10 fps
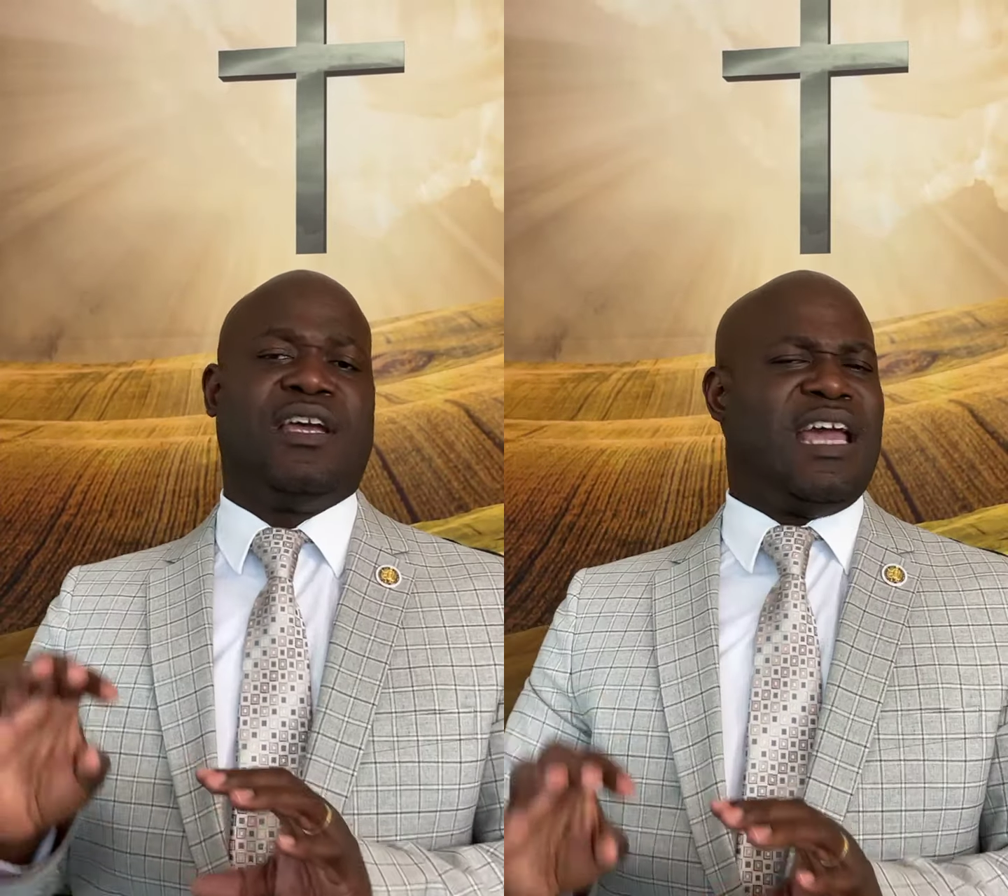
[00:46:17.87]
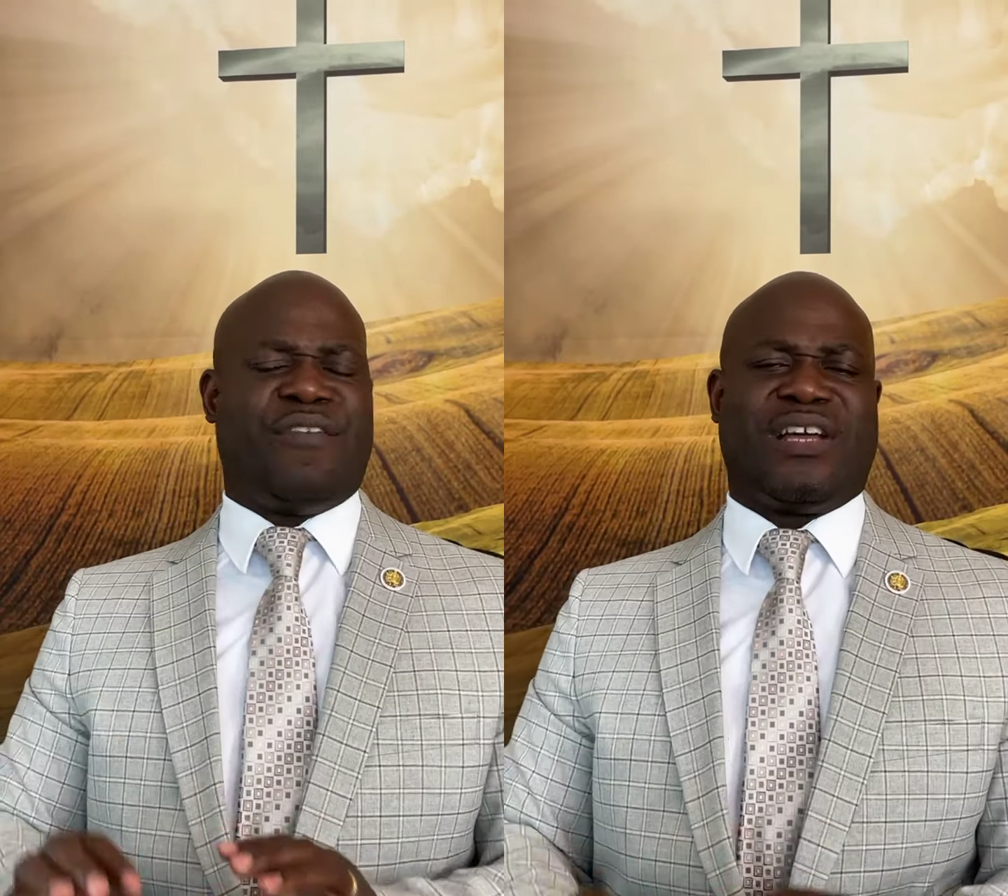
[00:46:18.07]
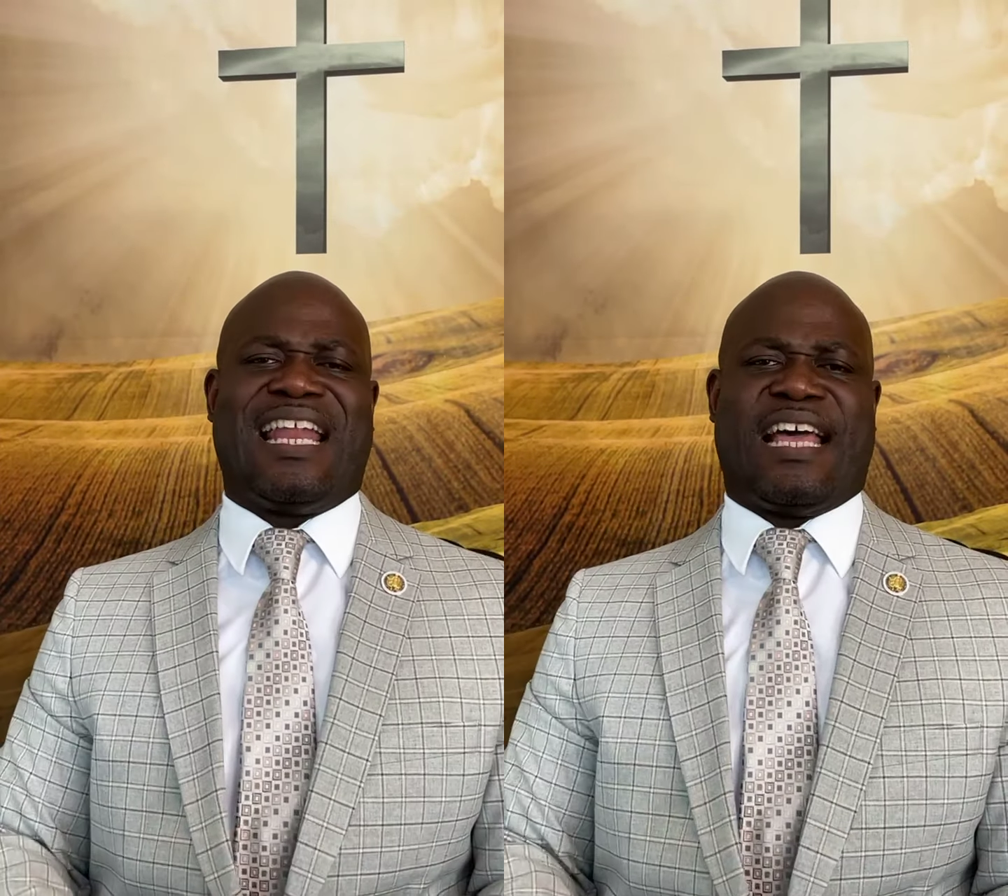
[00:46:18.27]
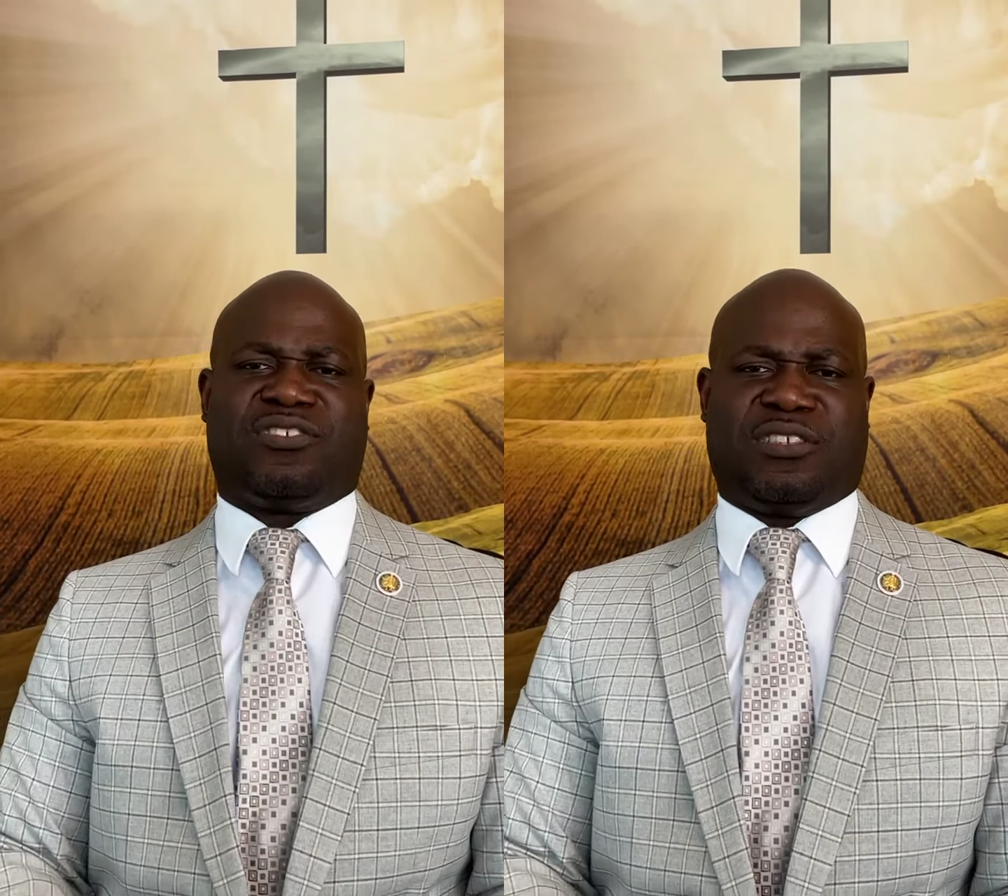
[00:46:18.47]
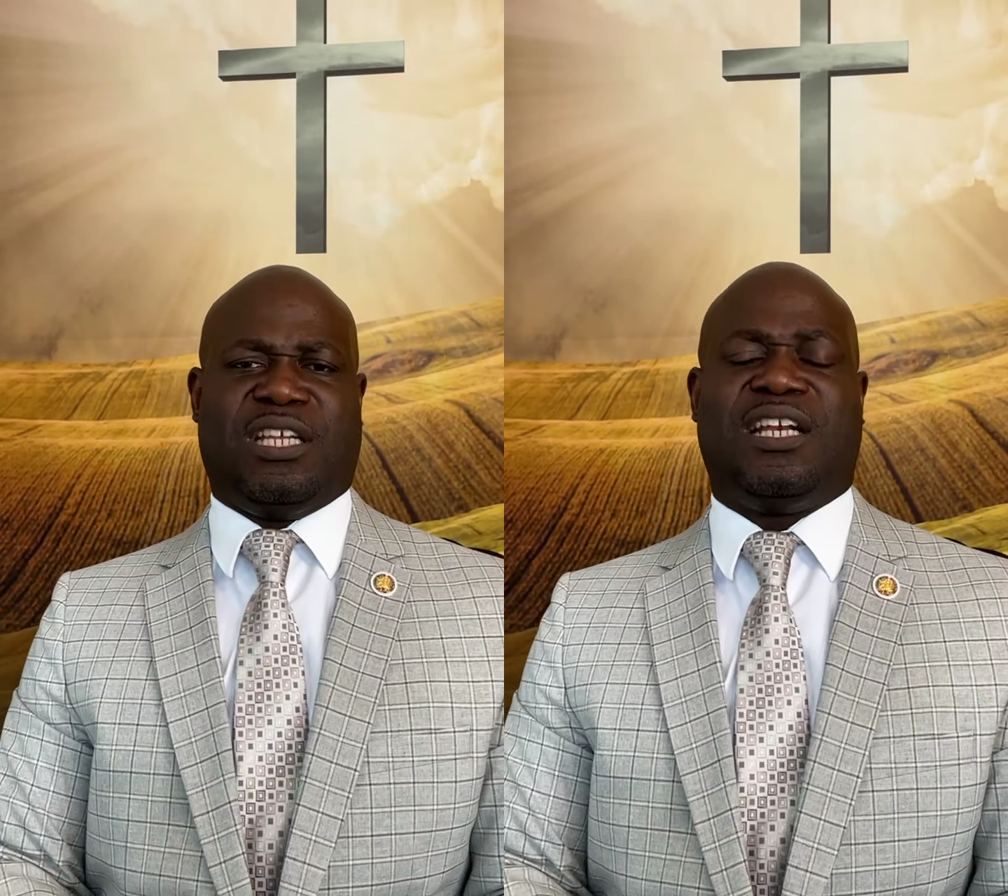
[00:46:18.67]

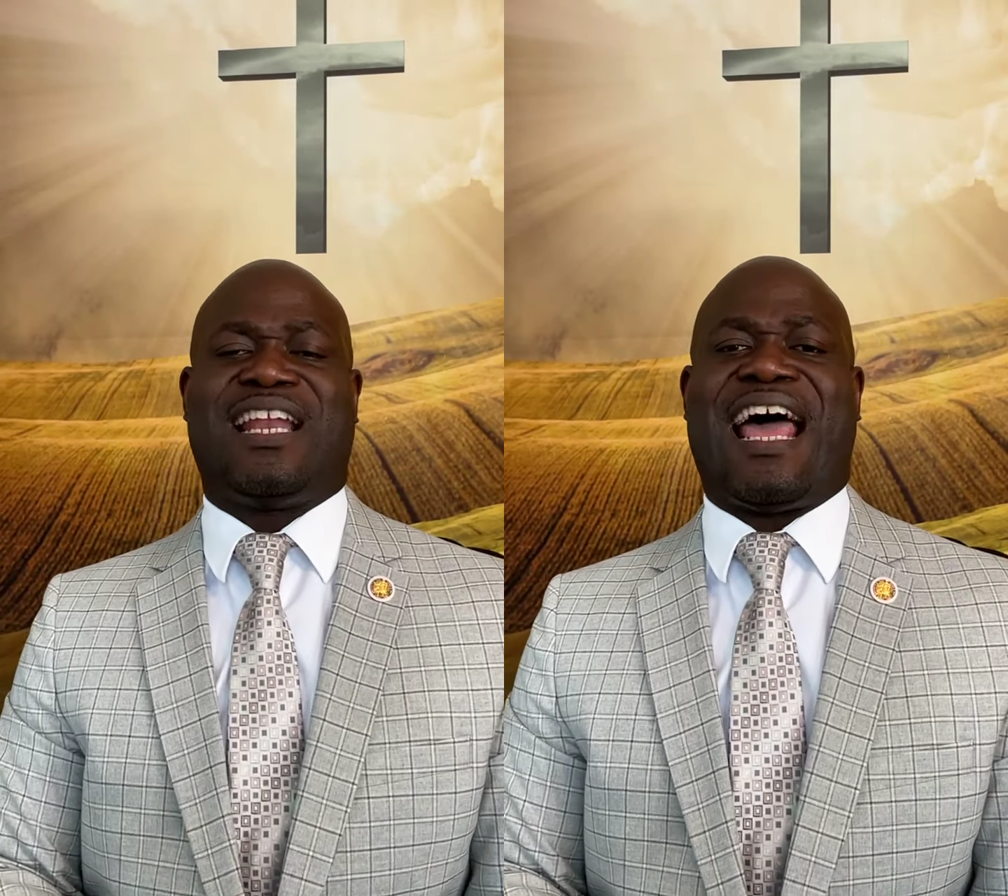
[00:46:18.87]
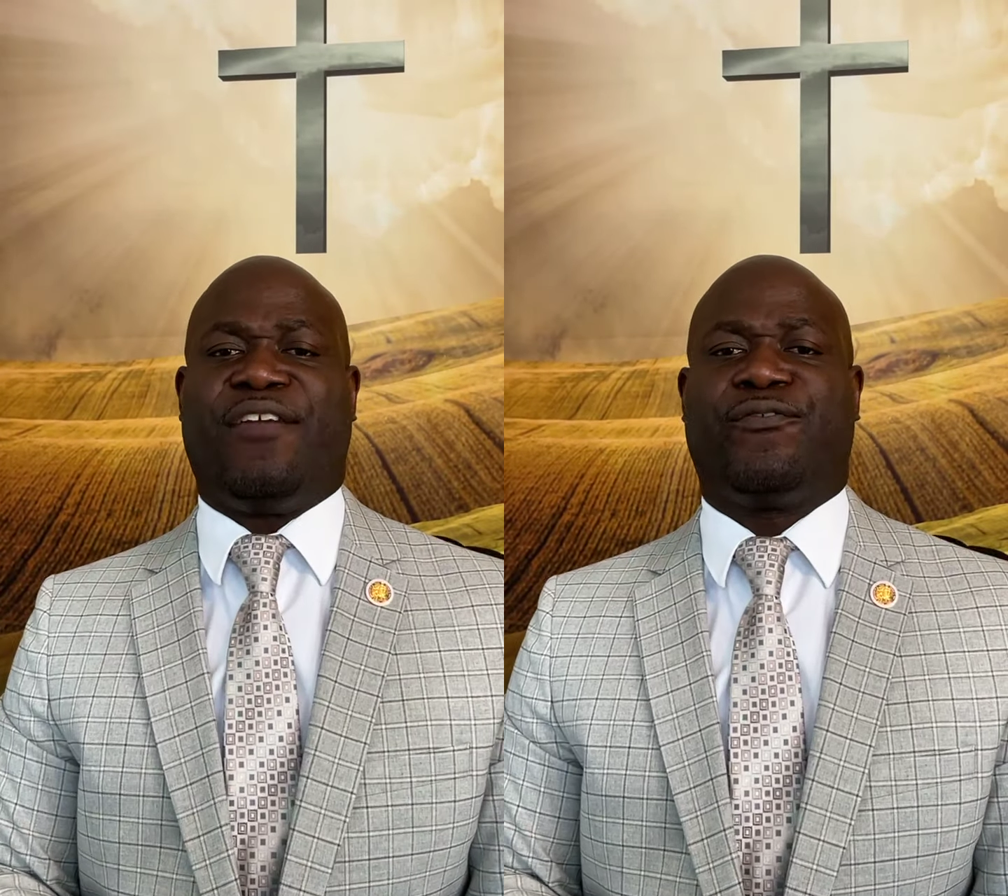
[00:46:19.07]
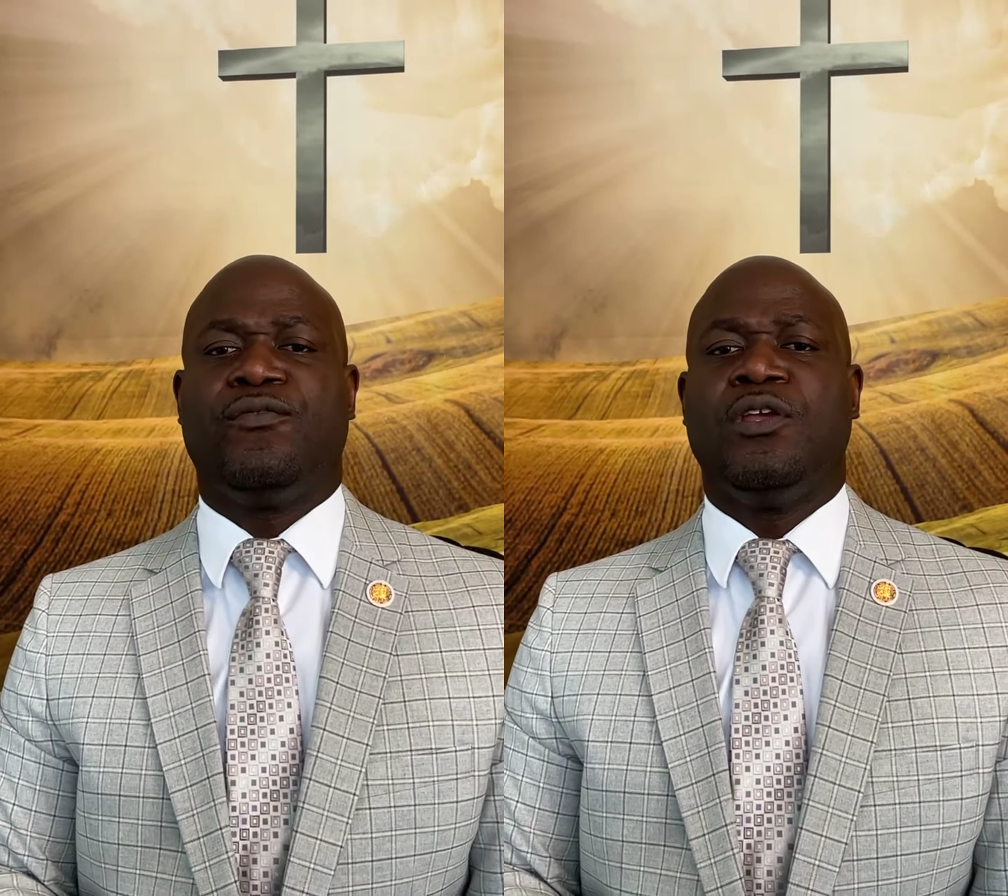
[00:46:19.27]
everlasting life.